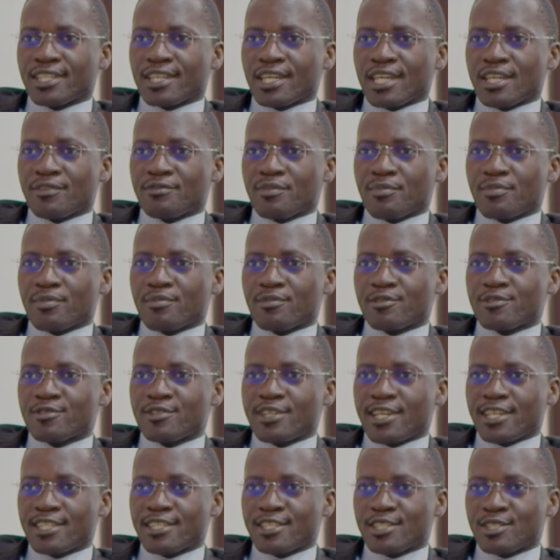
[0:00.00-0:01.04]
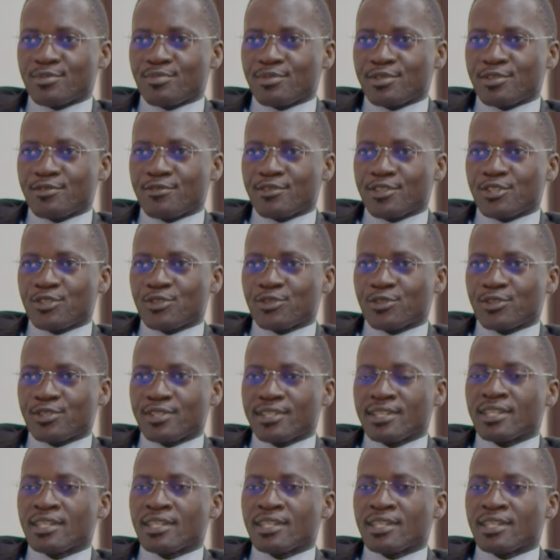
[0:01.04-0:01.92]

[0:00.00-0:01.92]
health promotion and disease prevention.